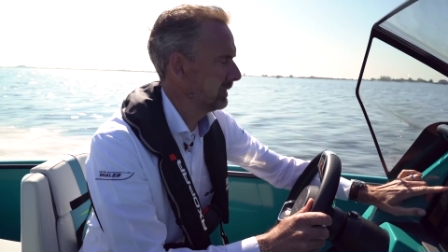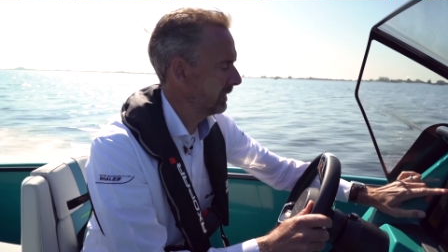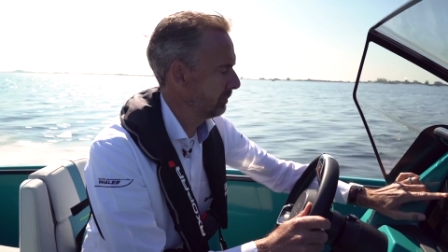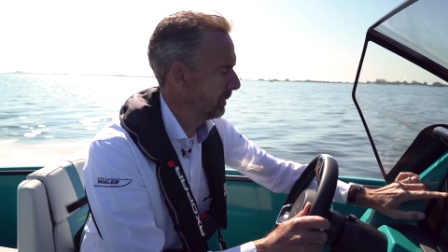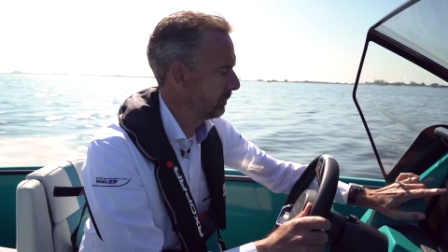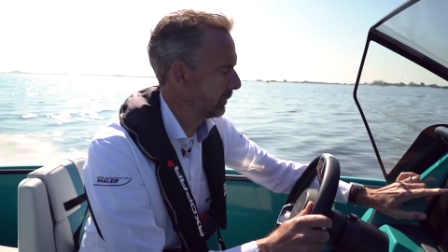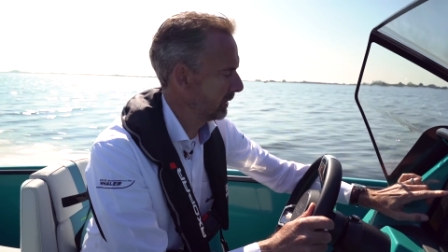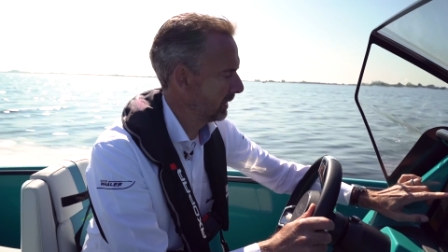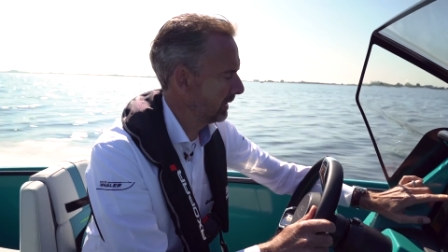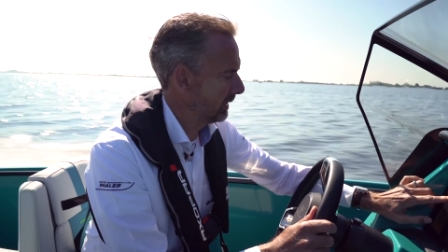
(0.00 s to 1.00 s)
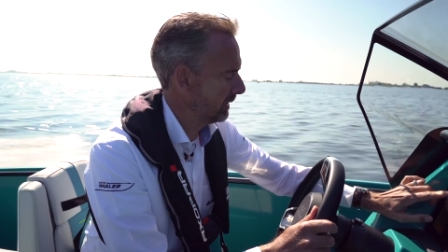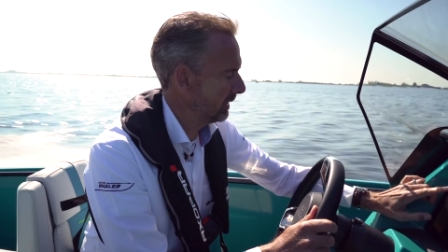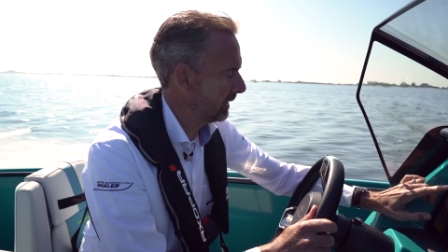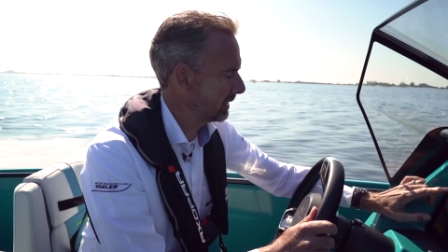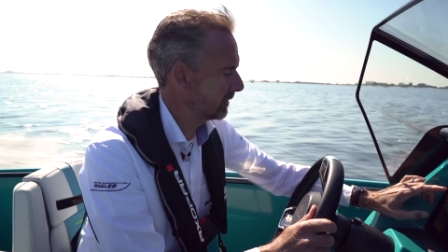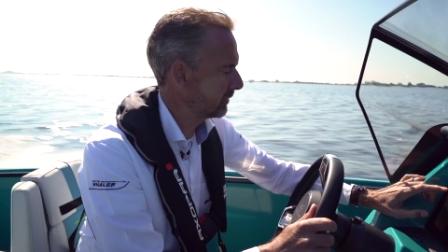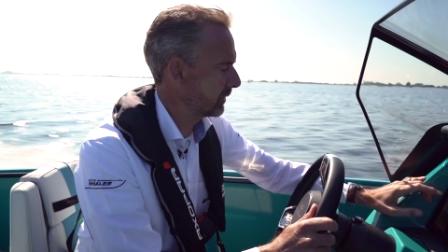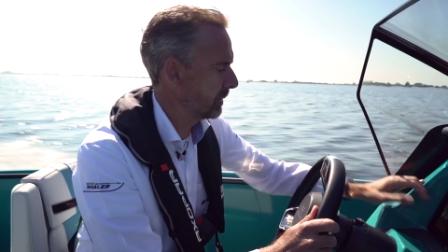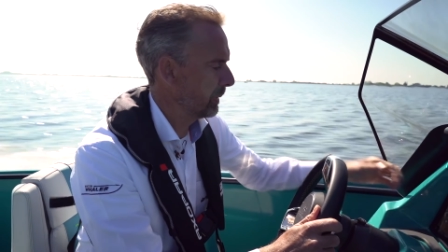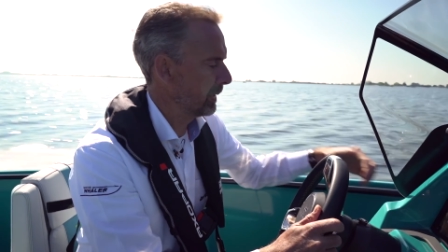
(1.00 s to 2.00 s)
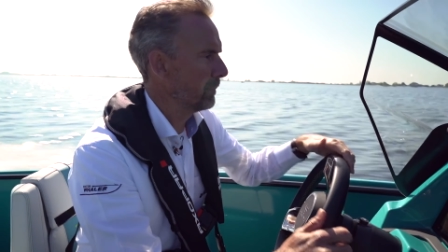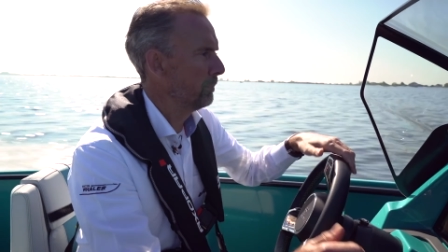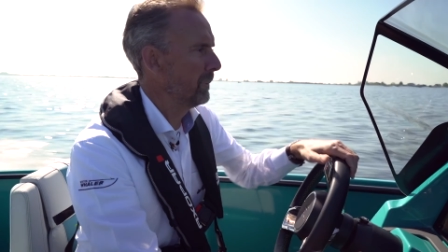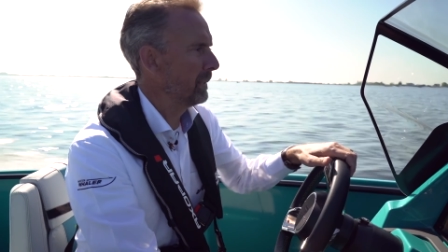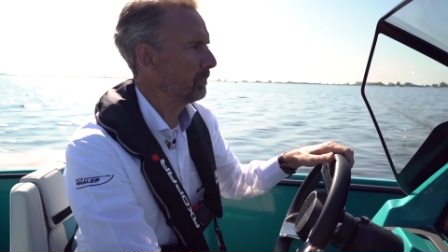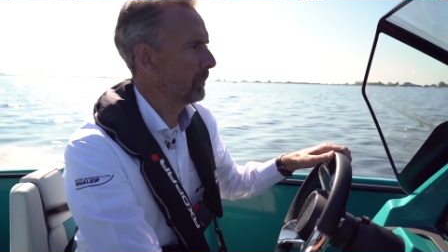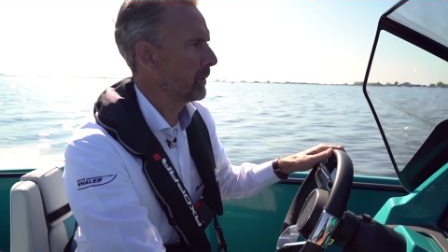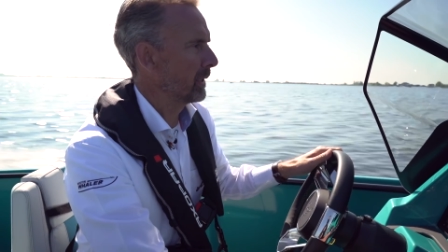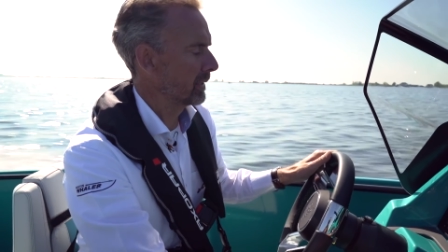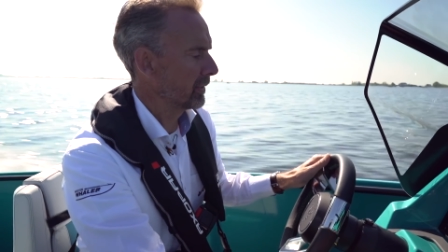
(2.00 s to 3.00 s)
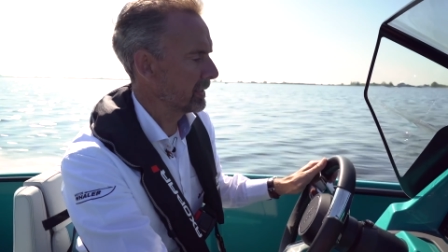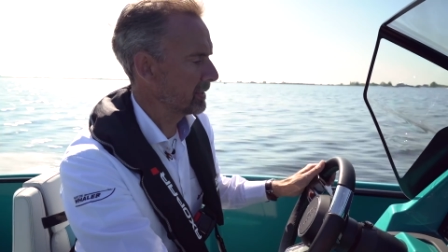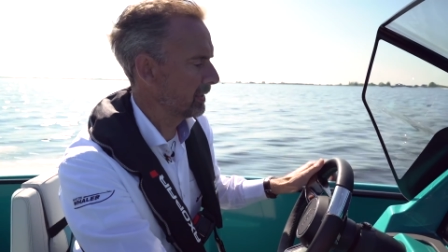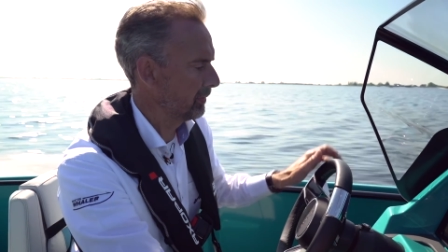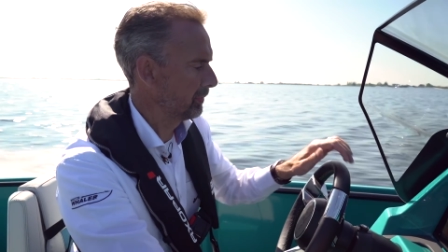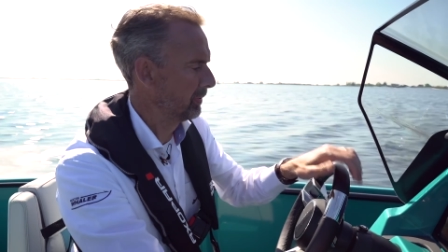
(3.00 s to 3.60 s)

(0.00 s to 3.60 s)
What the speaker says: Let me put the active trim in a bit more aggressive